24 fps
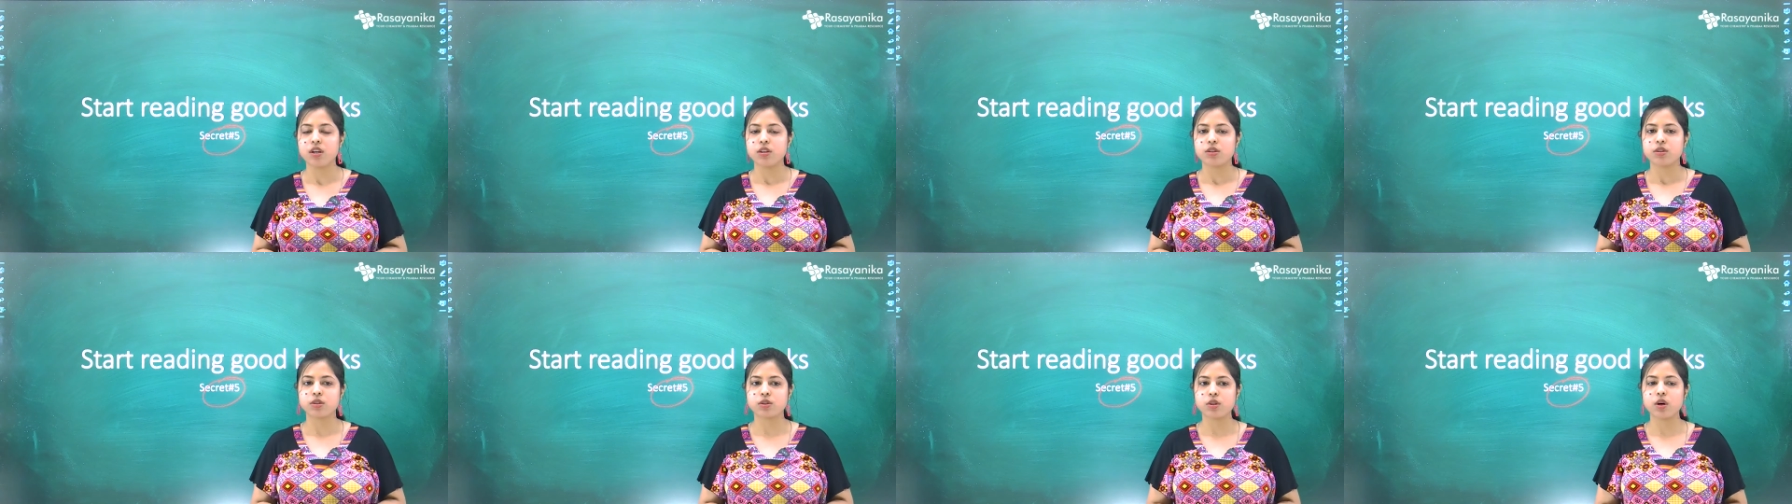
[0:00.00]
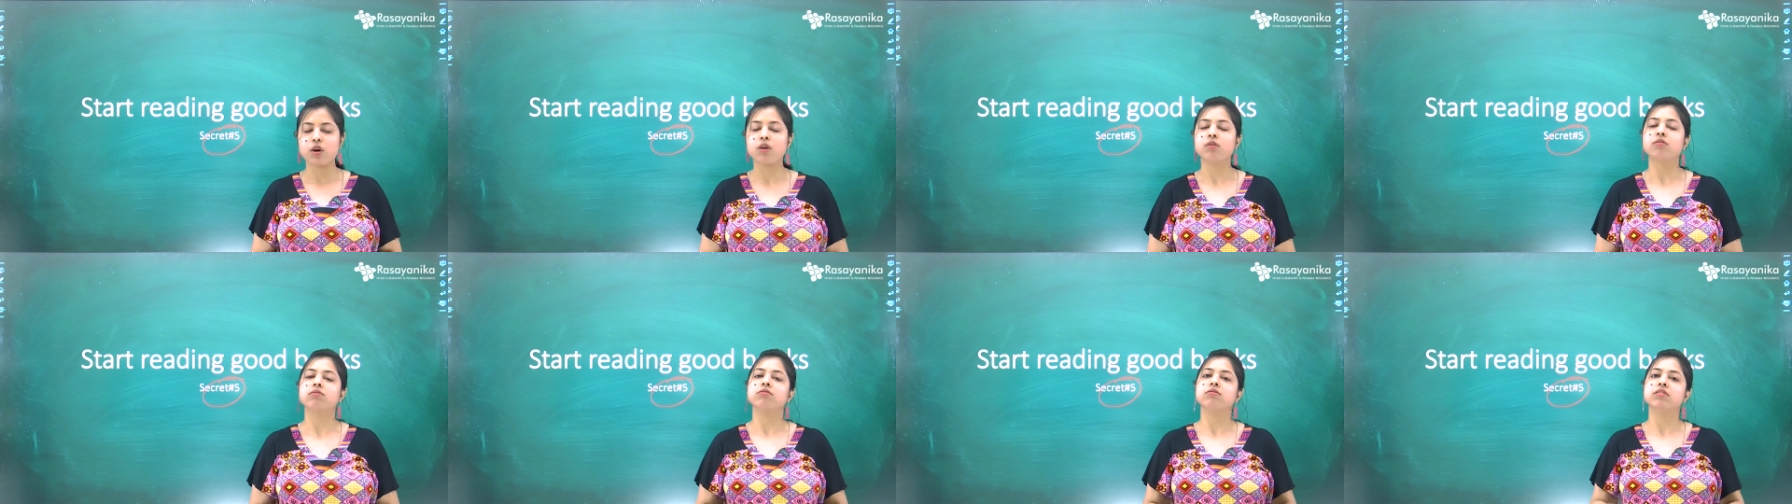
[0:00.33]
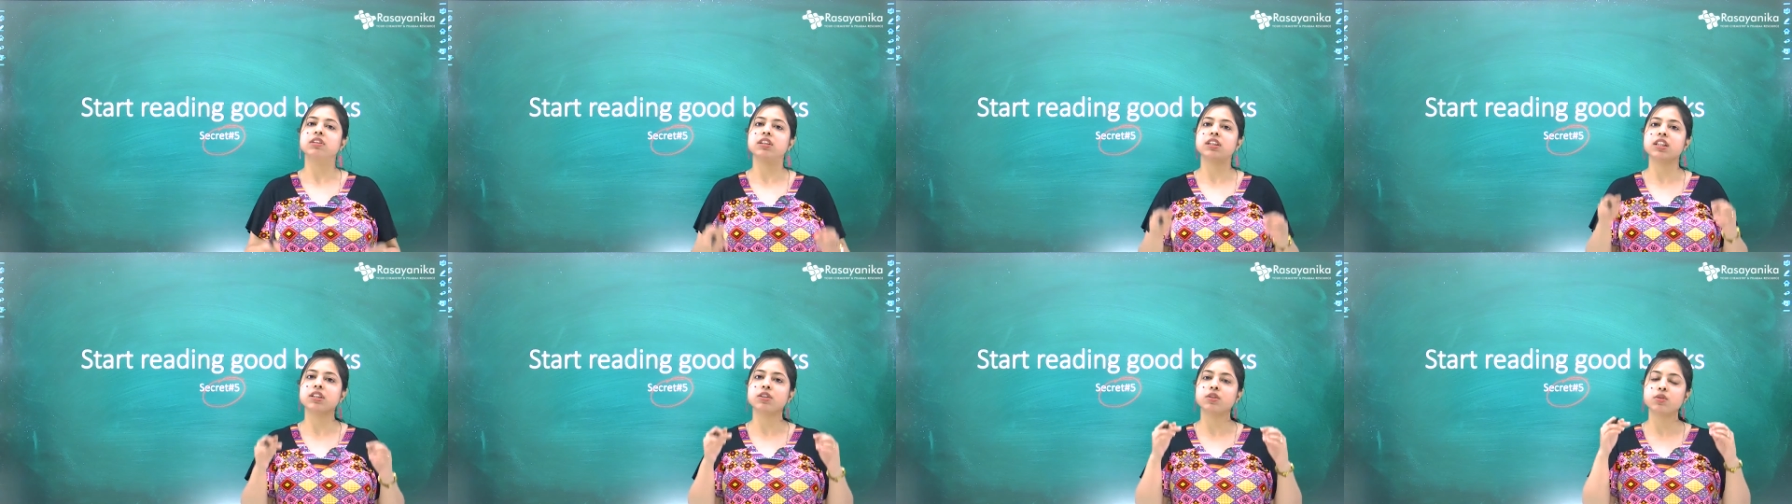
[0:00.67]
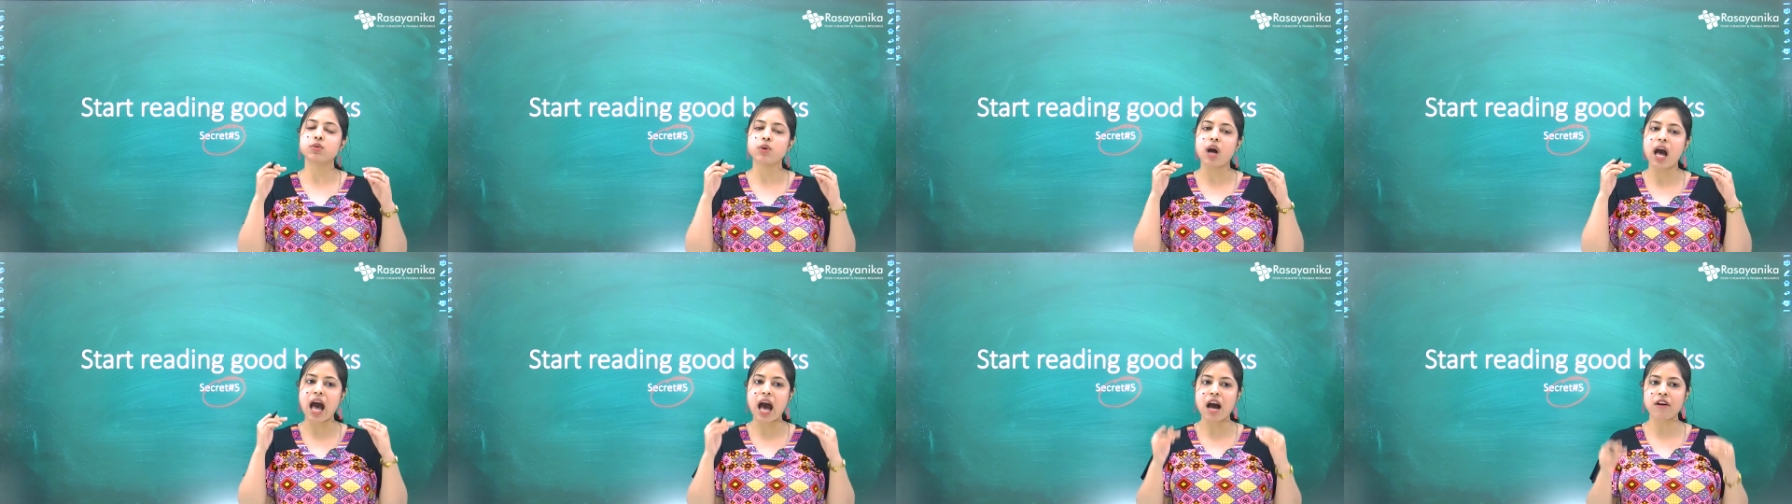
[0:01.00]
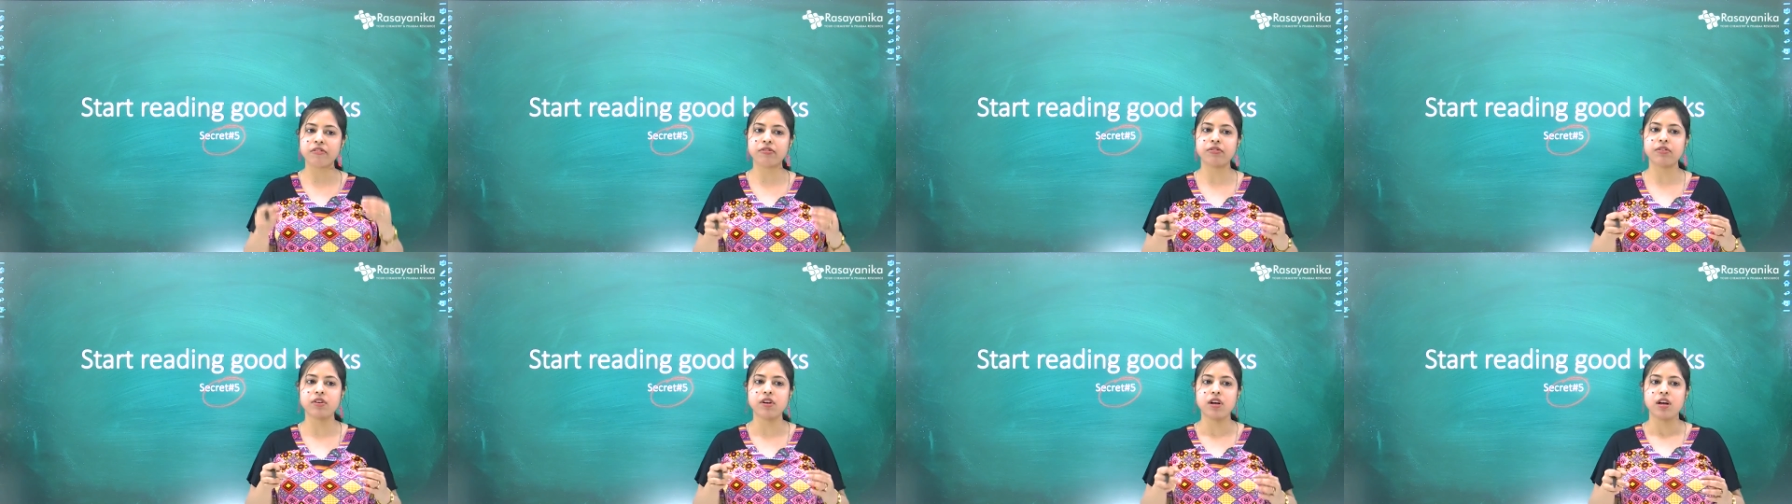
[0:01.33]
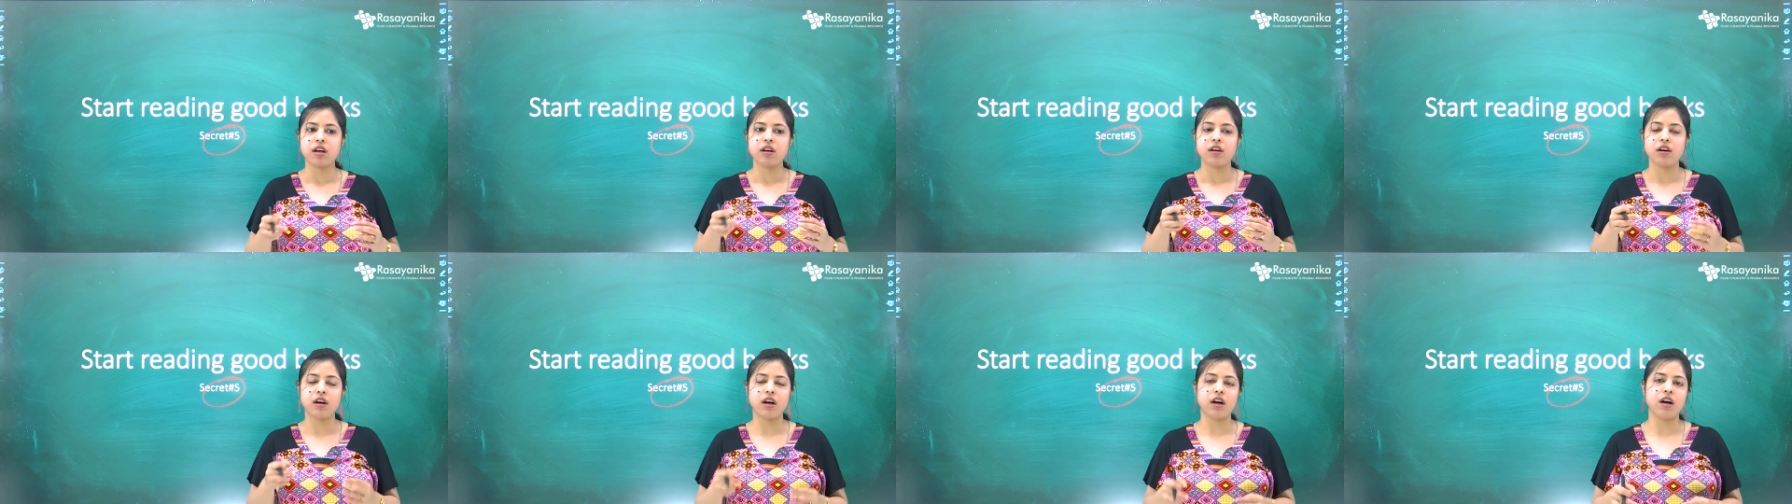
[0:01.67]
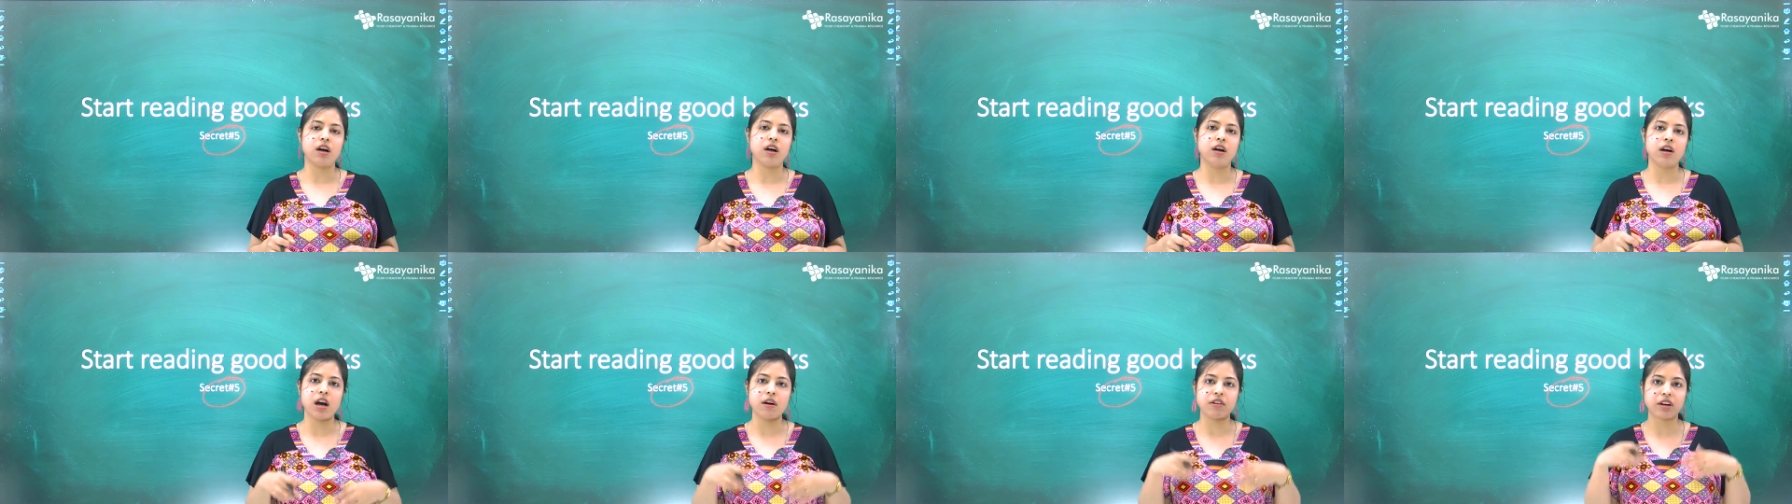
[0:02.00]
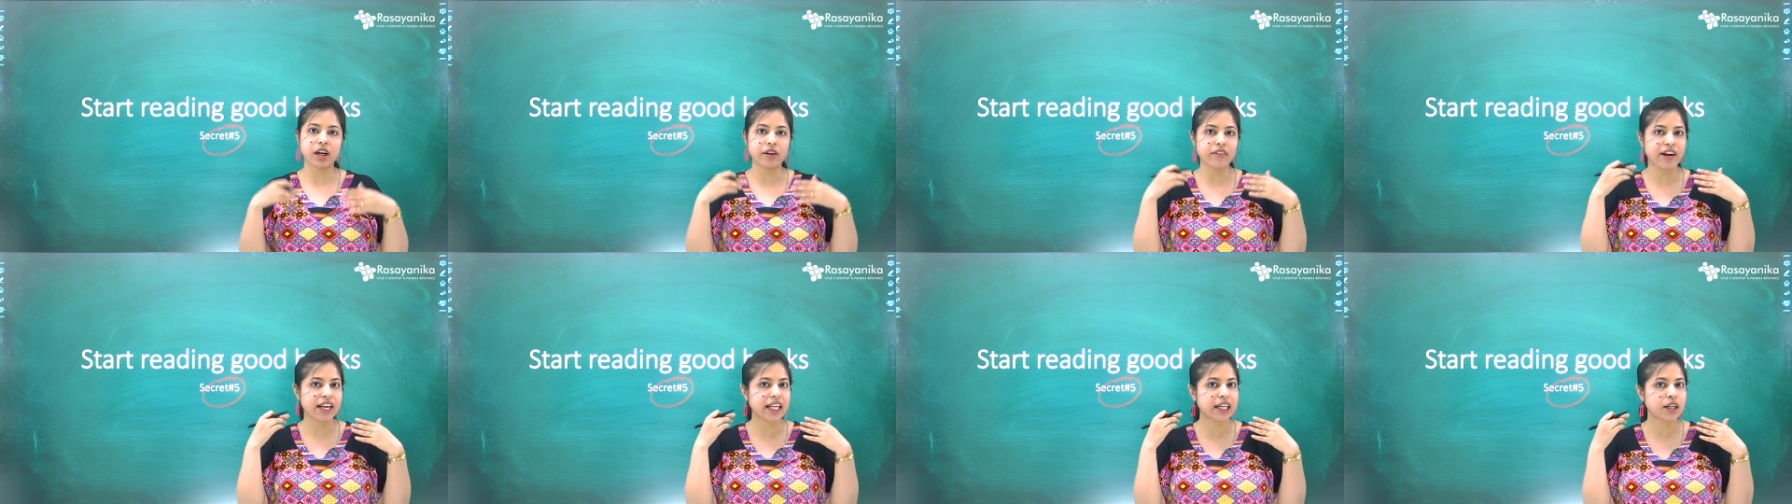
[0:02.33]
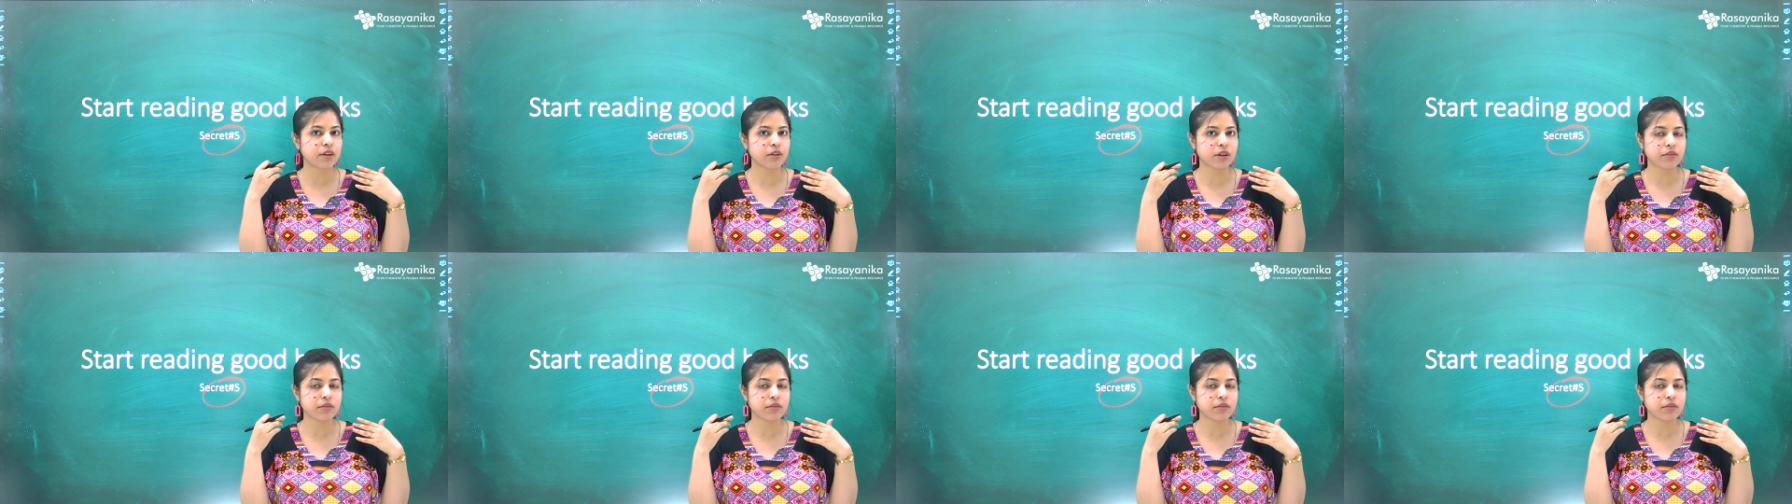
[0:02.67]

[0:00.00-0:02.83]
so just to have uh, a very